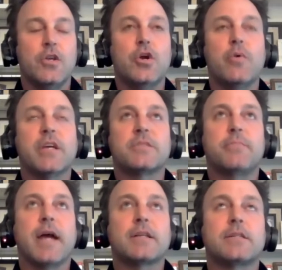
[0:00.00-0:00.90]
we
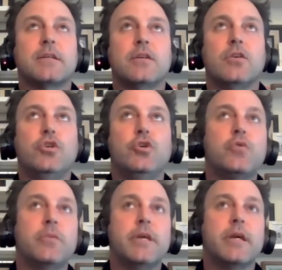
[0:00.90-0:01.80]
expect
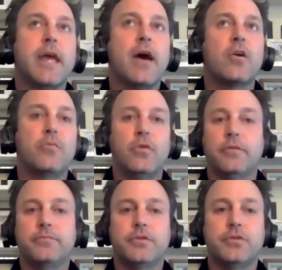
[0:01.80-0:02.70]
you to be
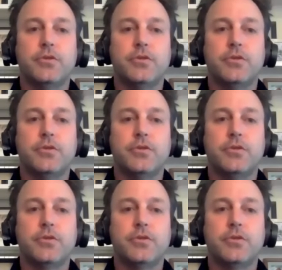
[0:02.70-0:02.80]
accountable